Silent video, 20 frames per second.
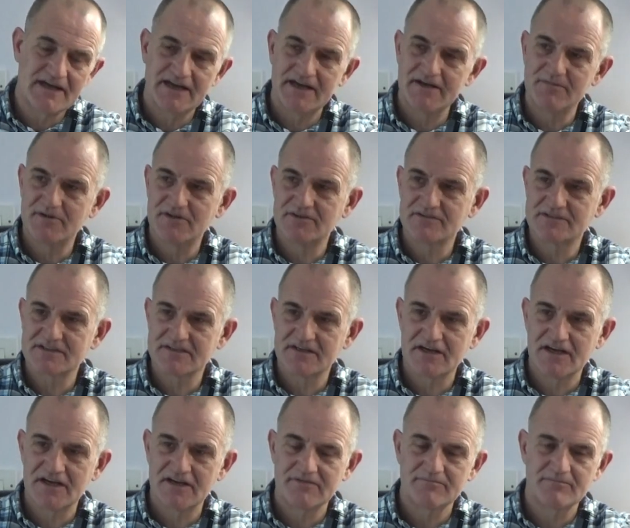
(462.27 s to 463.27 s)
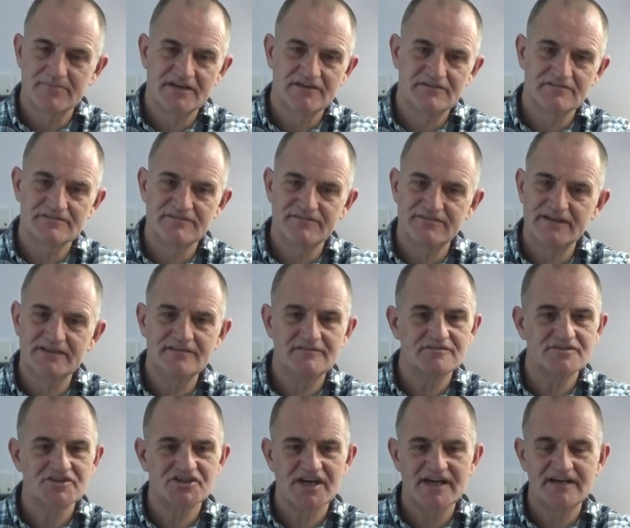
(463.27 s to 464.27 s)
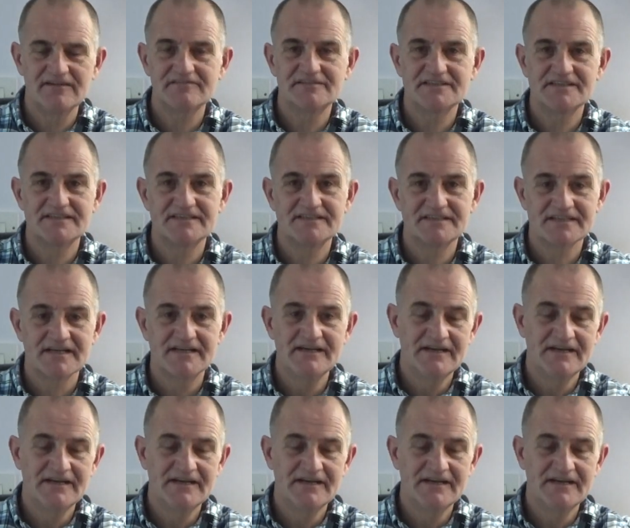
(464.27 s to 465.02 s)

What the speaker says: able to like build field shelters.